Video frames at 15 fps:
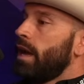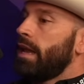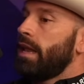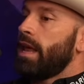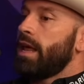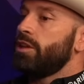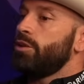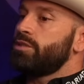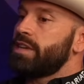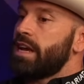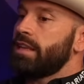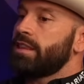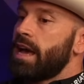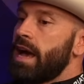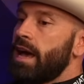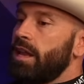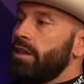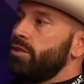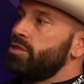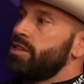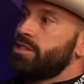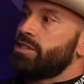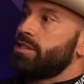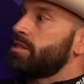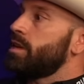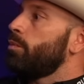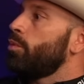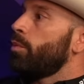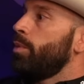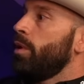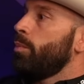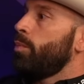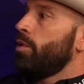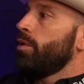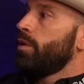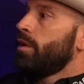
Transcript: and then you take that and you teach it to 10 more people,